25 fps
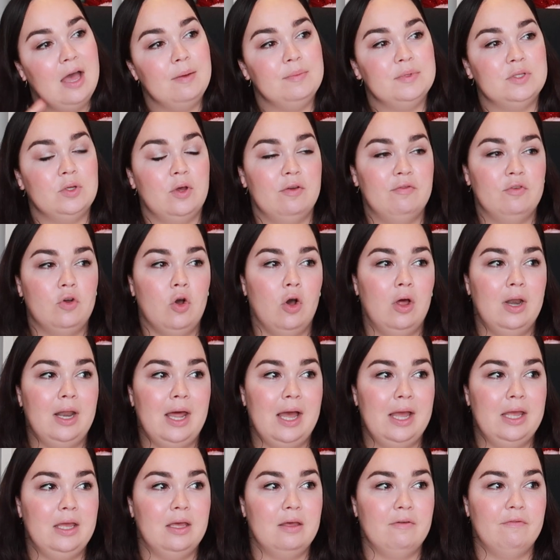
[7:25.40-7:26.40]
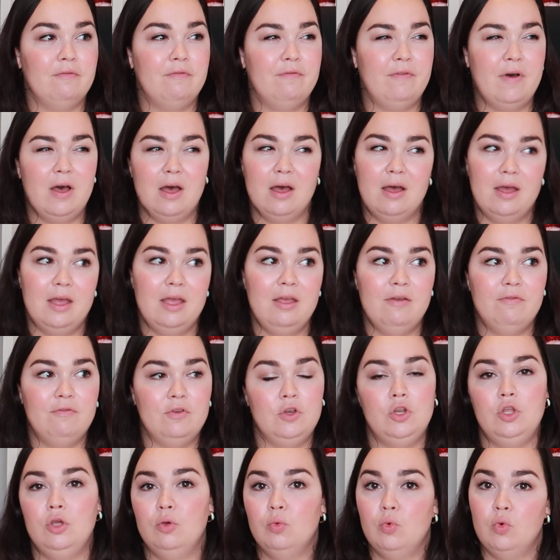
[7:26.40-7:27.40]
So I've got like 5
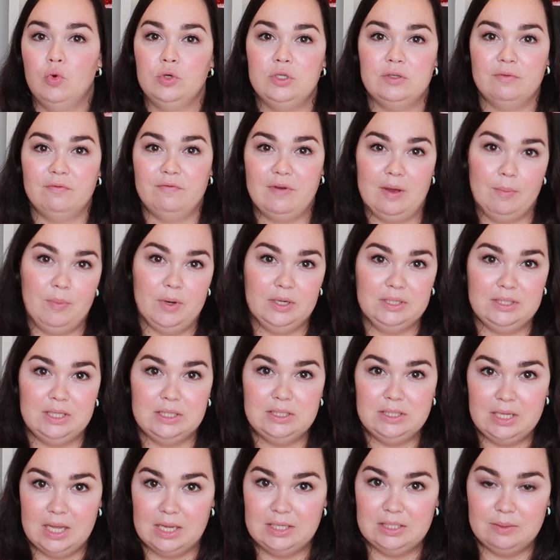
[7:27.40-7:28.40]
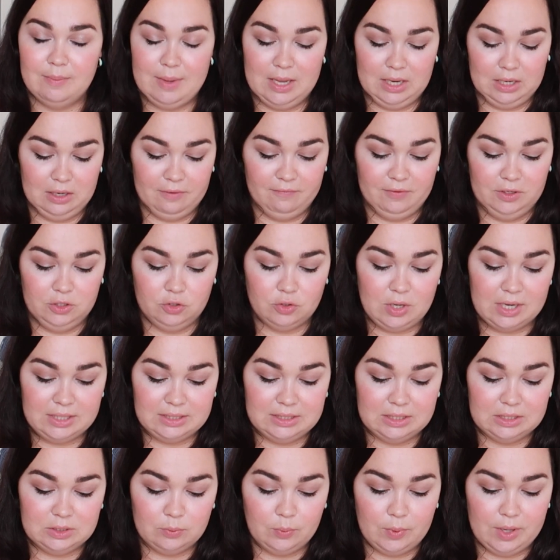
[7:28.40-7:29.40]
new autumn fabrics this year to make lovely
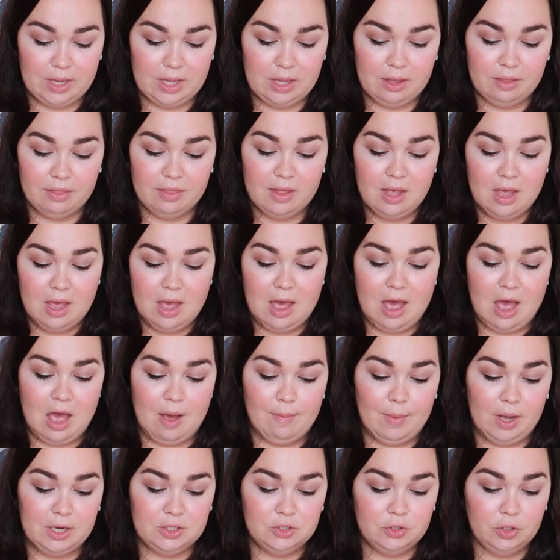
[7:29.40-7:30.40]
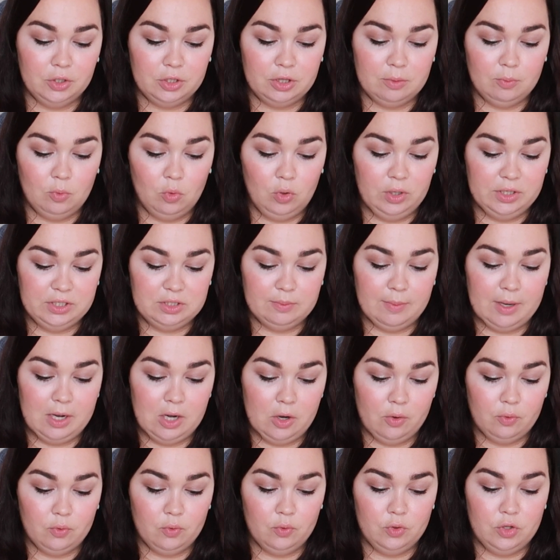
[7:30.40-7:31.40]
dresses with. I took them all into my
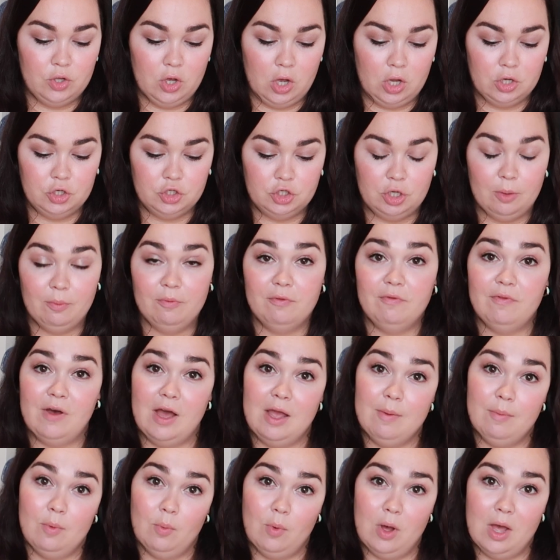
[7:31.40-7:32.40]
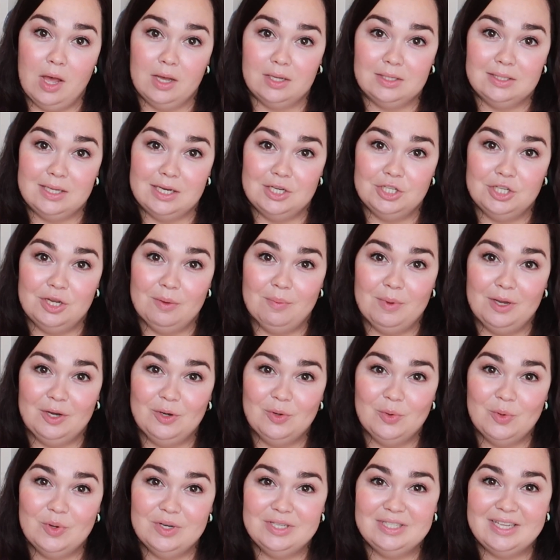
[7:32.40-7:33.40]
local yarn shop, Fiberworks in Chipping
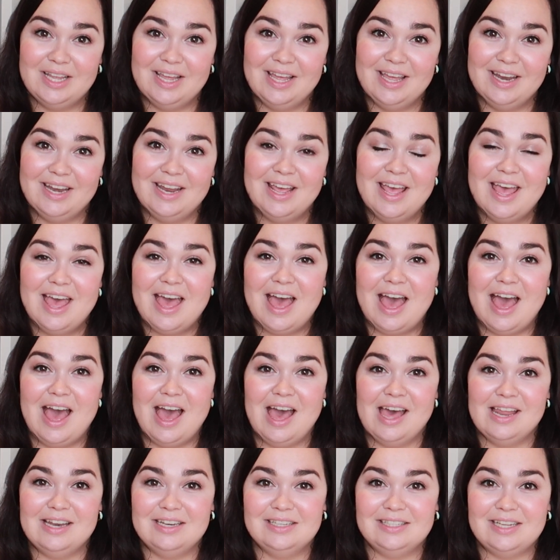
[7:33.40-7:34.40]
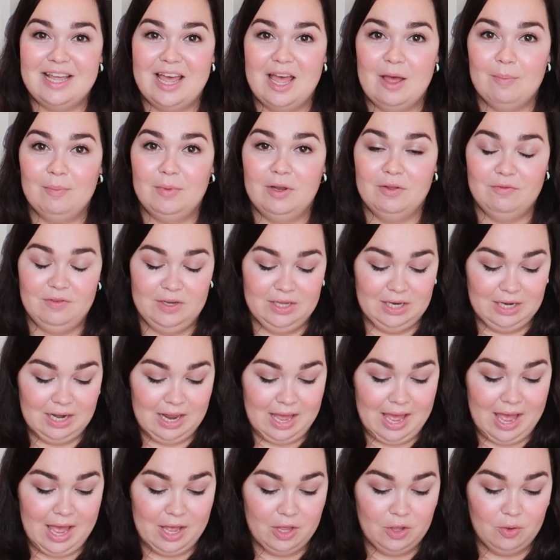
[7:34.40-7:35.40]
Norton, and lovely
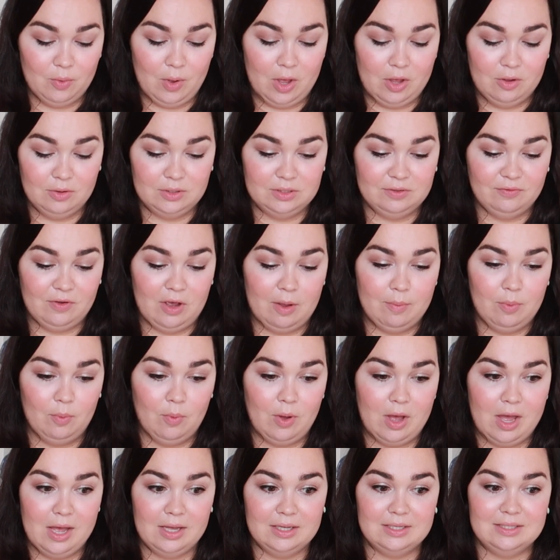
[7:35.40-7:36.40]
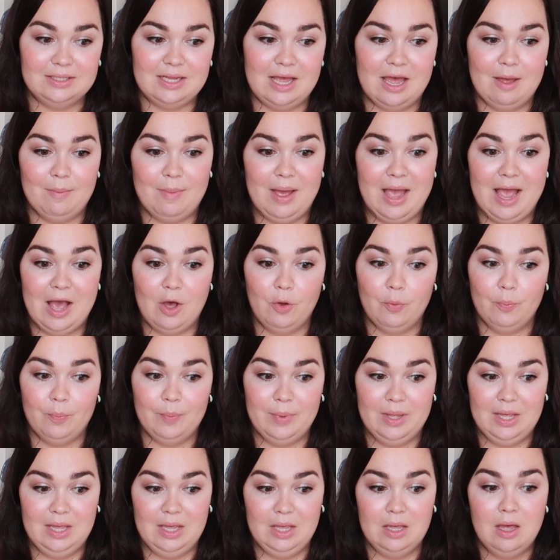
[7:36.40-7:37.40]
Claire, who owns Fiberworks, helped
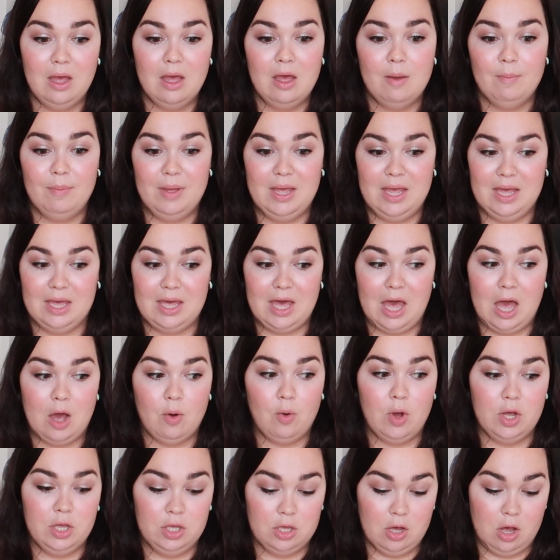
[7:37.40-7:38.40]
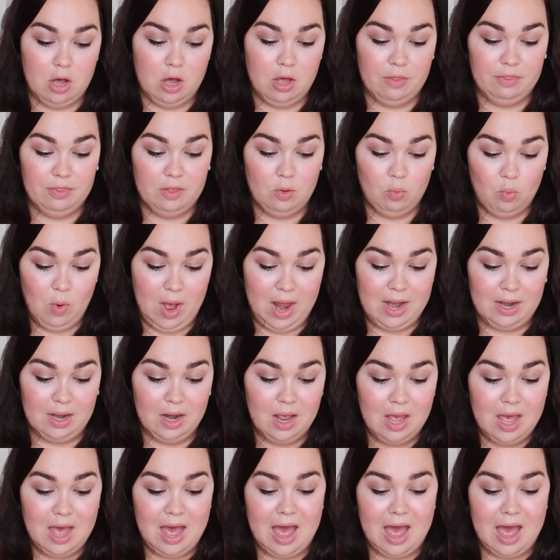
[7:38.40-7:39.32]
me pick out a yarn that went.